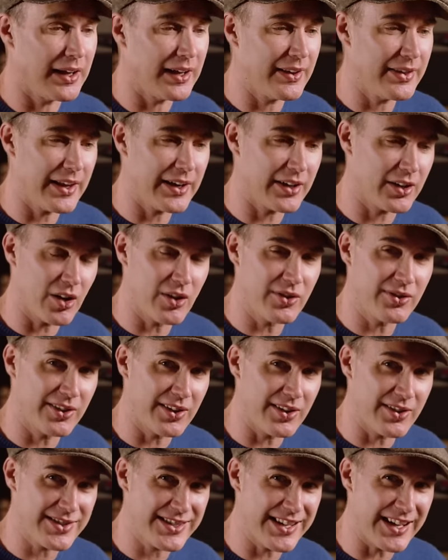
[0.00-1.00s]
and then it goes
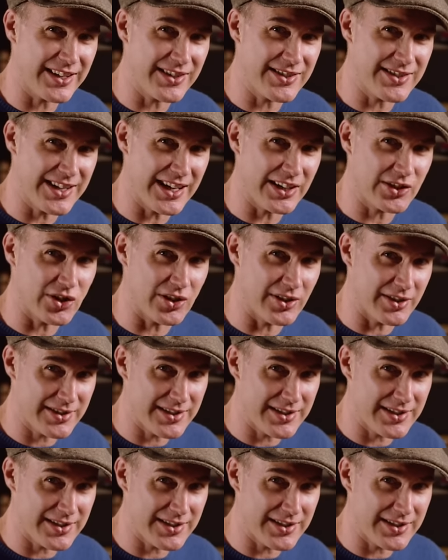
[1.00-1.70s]
into the second section,